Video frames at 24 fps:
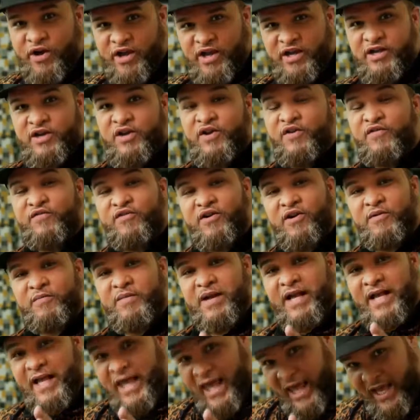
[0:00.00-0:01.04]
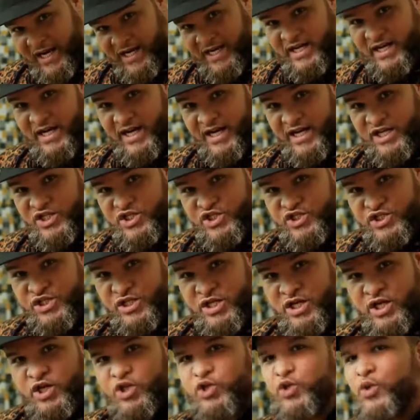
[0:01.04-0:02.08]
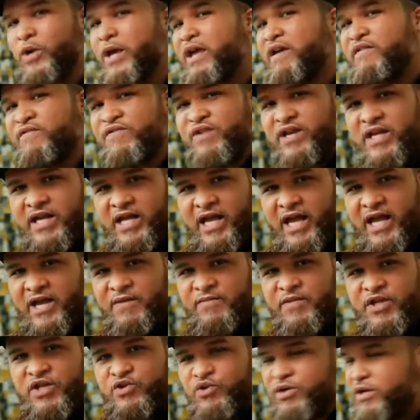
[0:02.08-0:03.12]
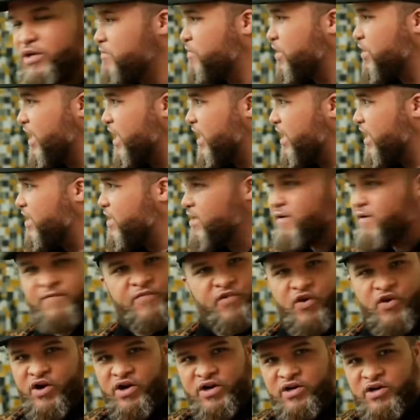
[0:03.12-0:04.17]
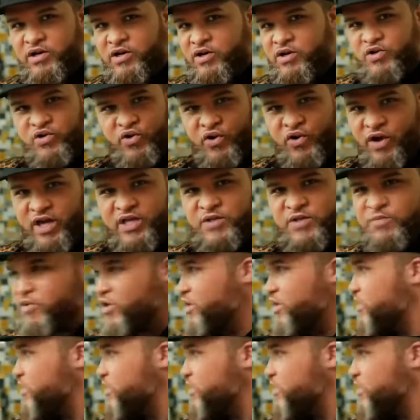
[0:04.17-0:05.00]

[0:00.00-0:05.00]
We are going from Candy Crush to every game that you can play on your